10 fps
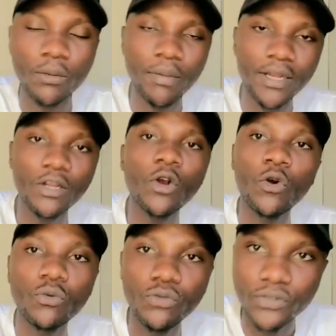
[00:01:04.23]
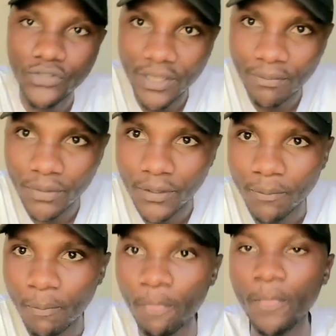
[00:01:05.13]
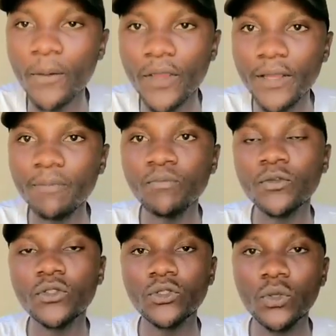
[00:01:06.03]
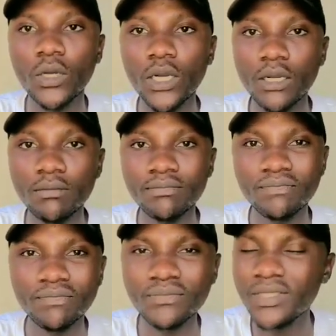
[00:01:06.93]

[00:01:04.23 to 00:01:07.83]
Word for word: the bank of zambia okay so um,